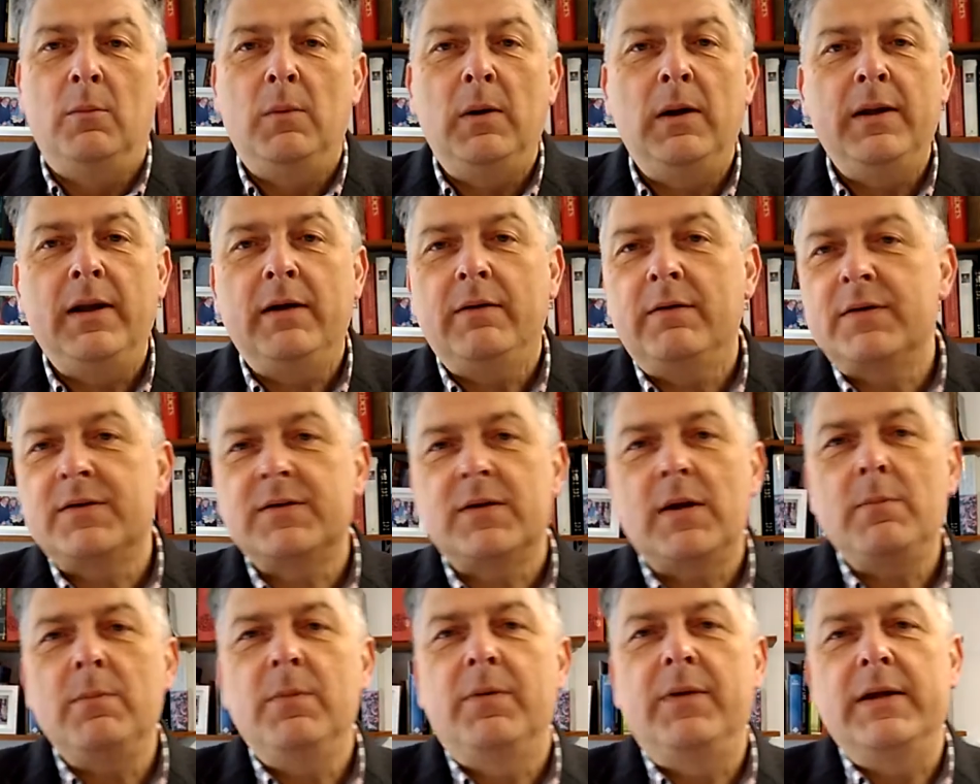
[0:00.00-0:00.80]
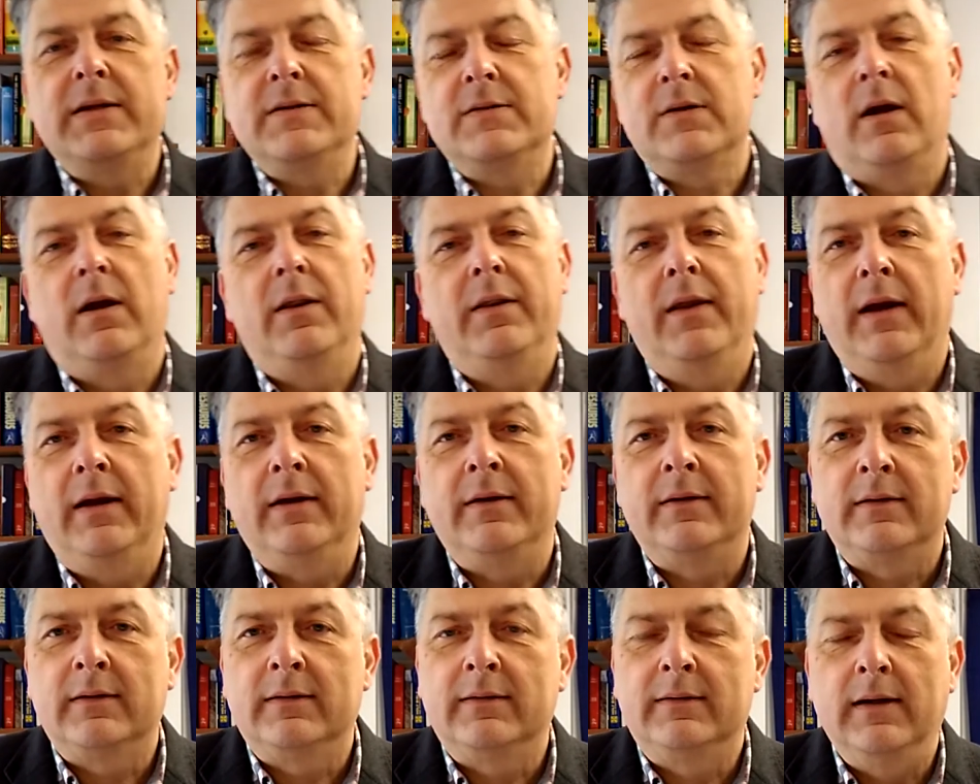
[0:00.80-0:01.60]
Well, there are some things, aren't
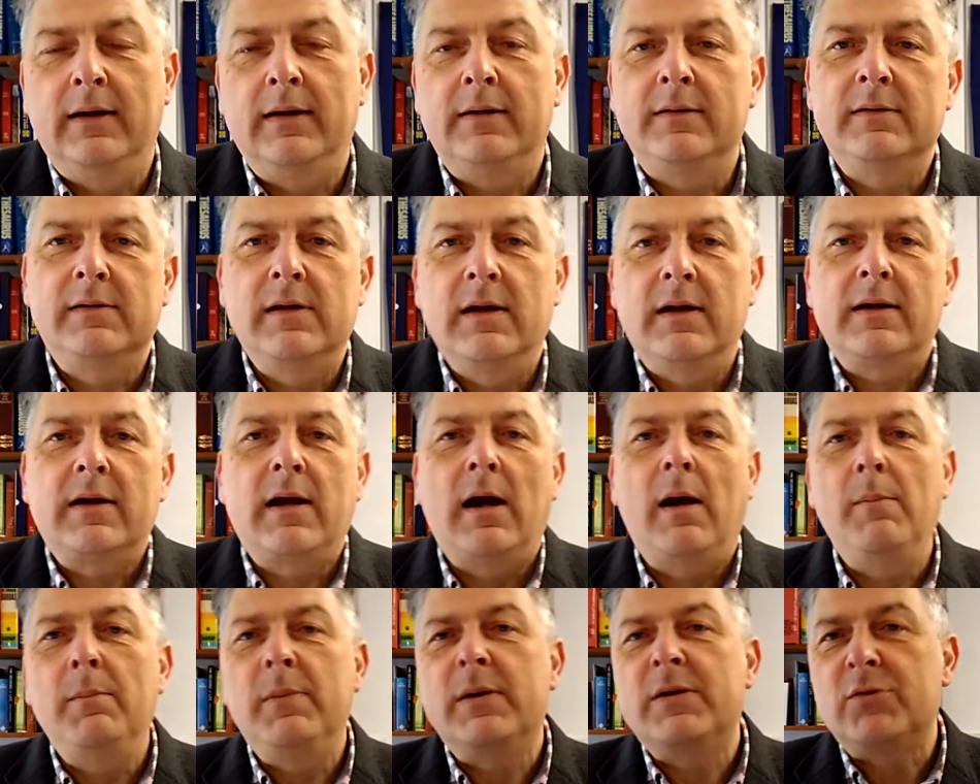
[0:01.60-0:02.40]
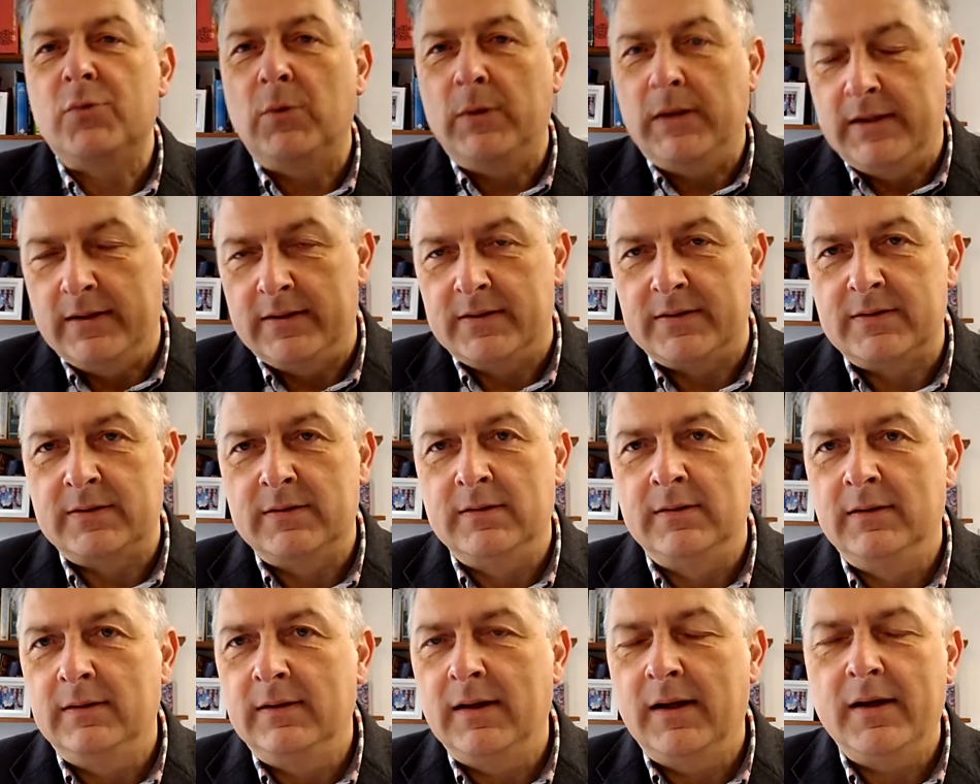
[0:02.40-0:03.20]
there, that come between
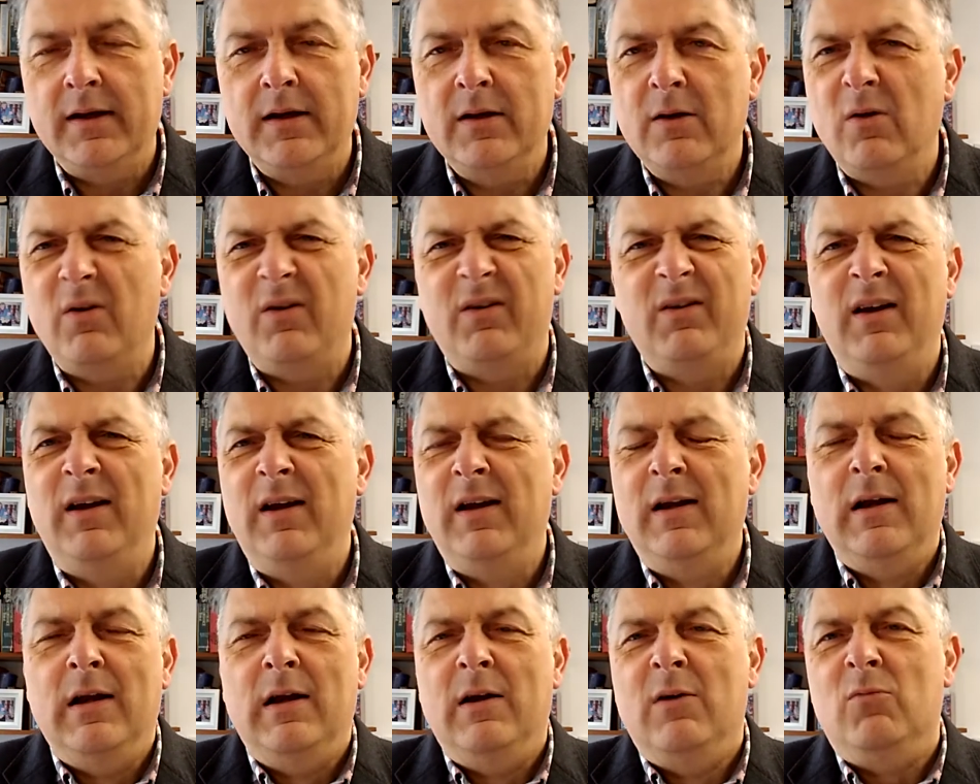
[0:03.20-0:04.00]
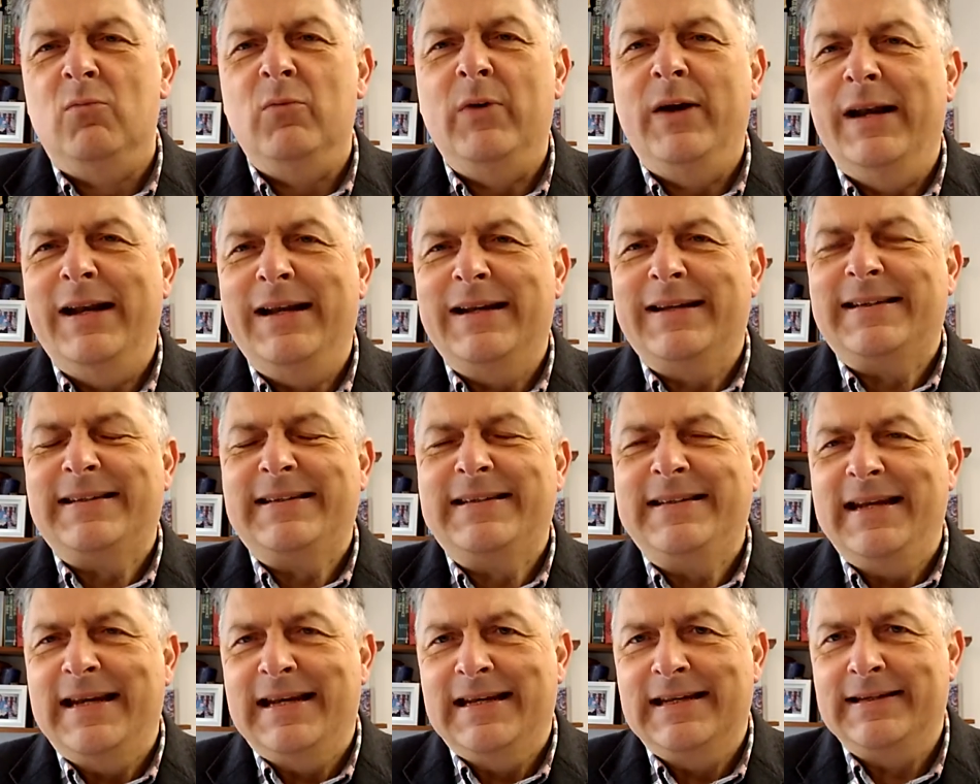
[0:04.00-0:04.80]
us that are not really
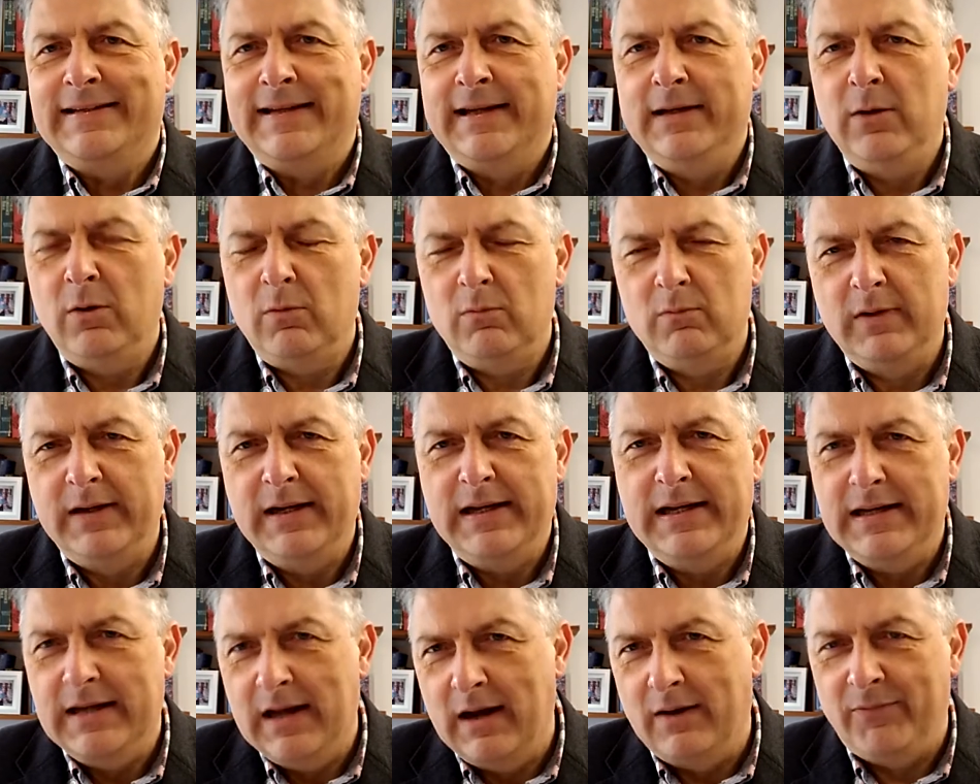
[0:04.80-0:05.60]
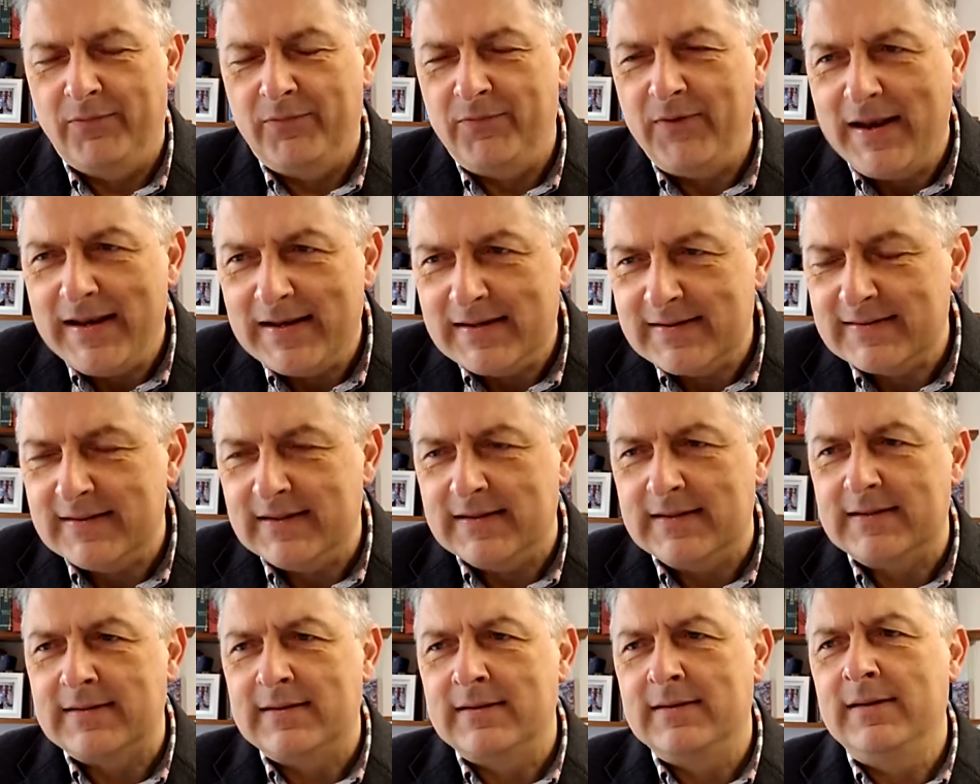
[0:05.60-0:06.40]
sins. They're not really
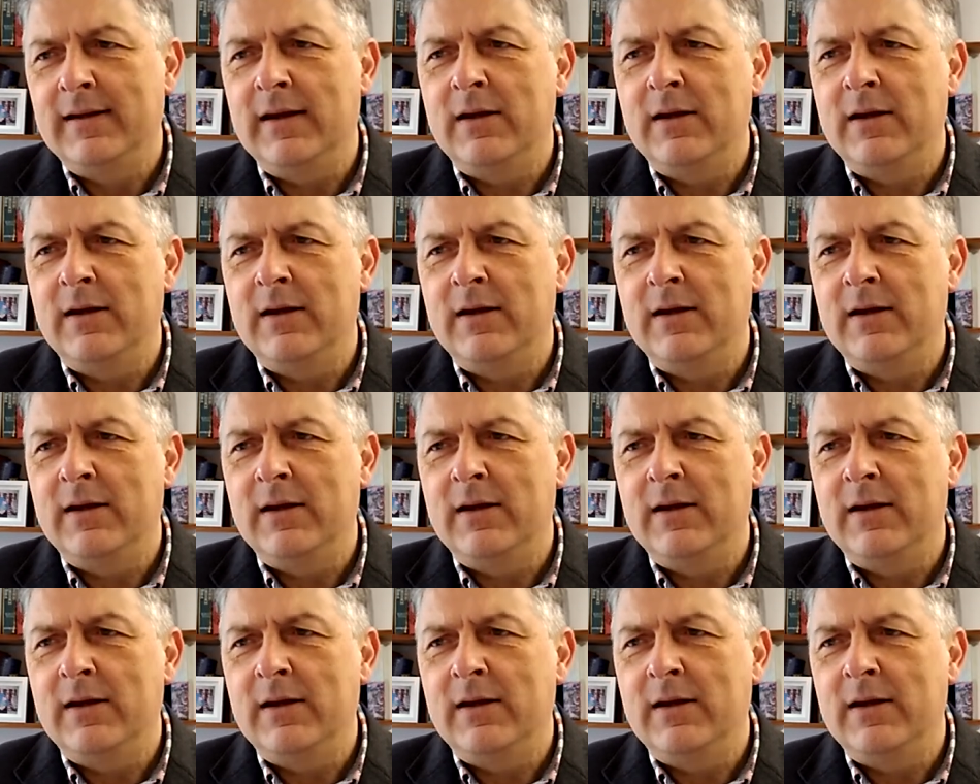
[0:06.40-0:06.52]
offences.